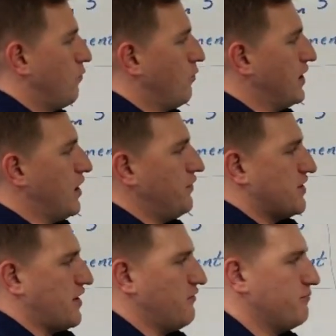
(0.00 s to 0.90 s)
We know
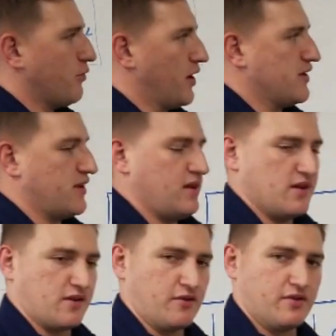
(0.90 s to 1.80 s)
the center of buoyancy
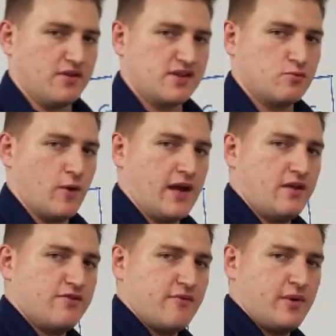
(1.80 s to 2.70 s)
is going to
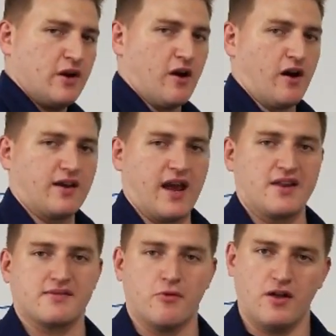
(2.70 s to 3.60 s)
swing through an arc
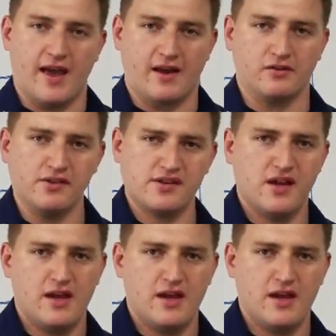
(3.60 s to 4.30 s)
at small angles